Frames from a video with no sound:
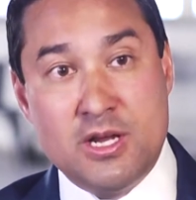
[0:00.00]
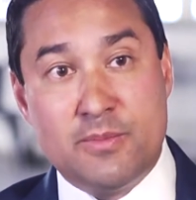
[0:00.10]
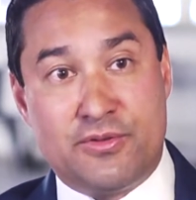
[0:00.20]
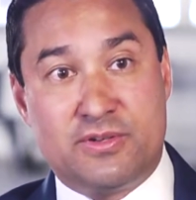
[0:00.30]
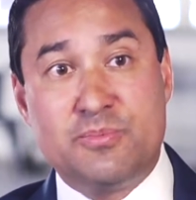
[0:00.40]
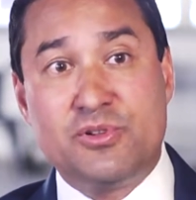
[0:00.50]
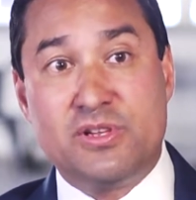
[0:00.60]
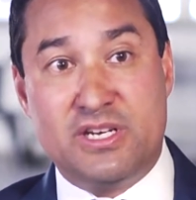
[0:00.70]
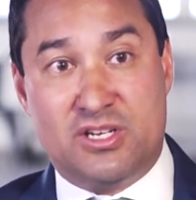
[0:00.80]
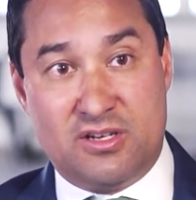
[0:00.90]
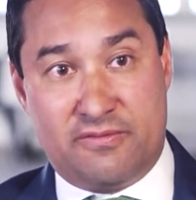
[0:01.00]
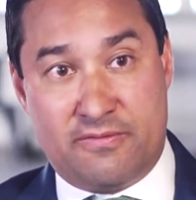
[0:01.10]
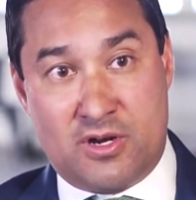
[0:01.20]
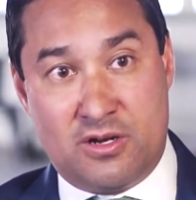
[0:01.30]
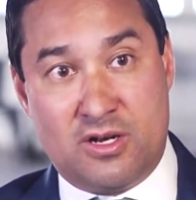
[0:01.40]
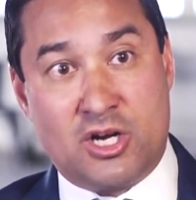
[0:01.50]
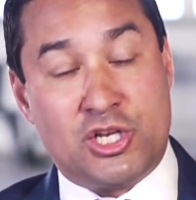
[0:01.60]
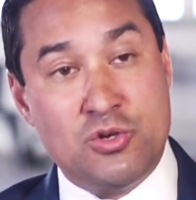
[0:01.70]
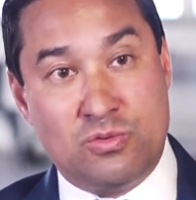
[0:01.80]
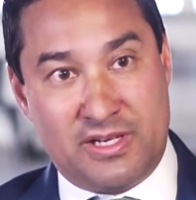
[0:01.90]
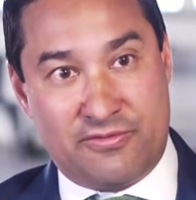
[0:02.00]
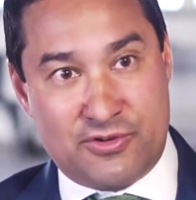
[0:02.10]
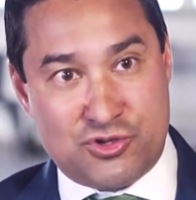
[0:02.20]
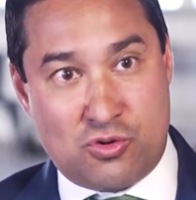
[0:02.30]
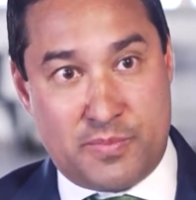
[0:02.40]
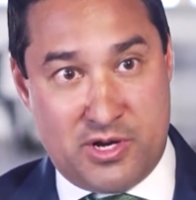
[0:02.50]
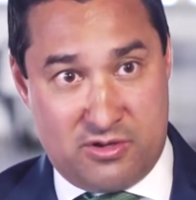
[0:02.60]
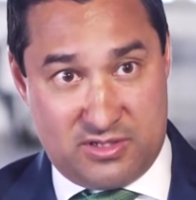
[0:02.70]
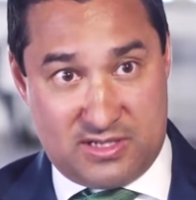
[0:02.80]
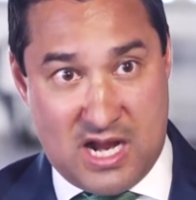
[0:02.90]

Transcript: but they're typically good acutely for short periods of